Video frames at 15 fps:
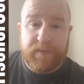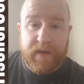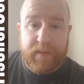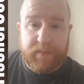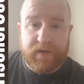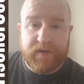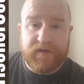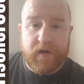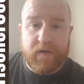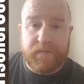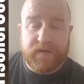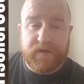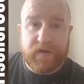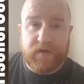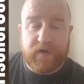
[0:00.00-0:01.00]
The Prison
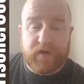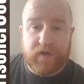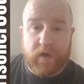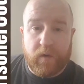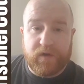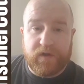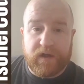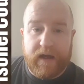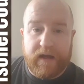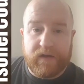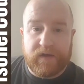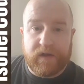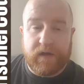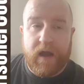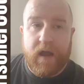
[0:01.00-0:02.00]
Officers
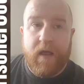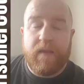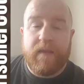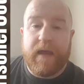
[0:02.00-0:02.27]
Association,